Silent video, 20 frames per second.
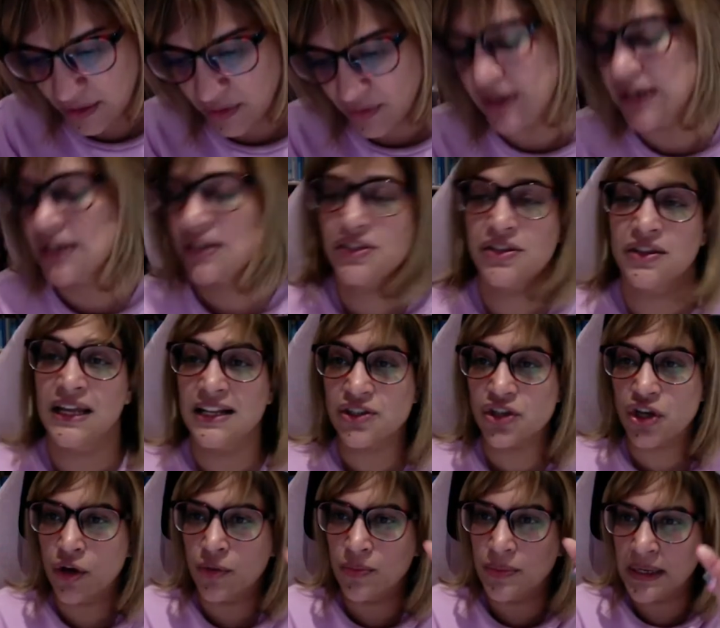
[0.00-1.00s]
Right, so that's
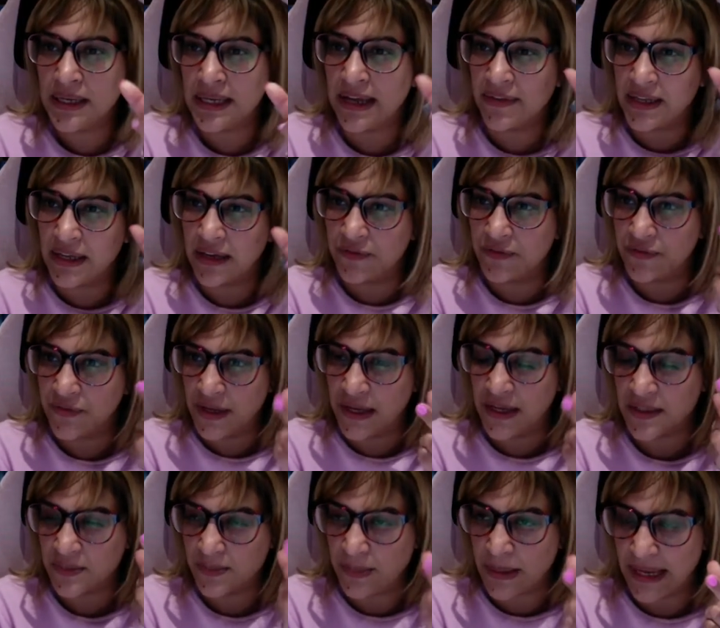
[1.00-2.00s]
opening out that
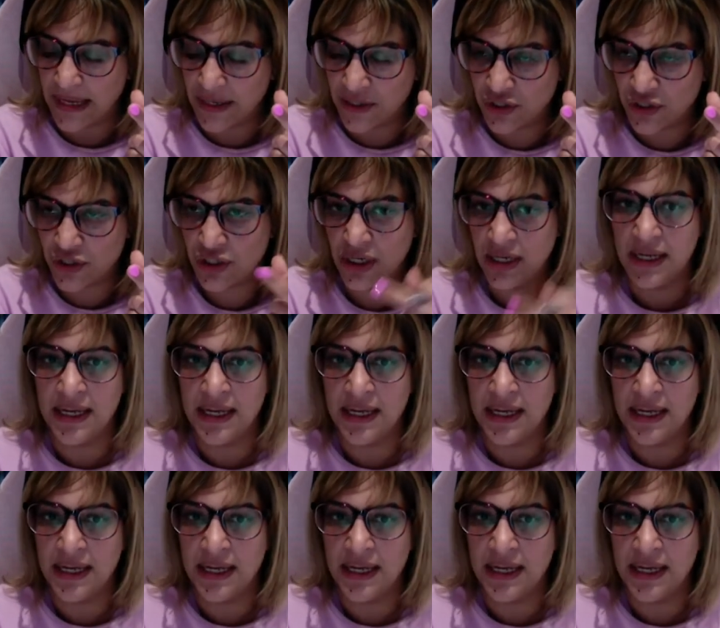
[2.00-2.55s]
first batch.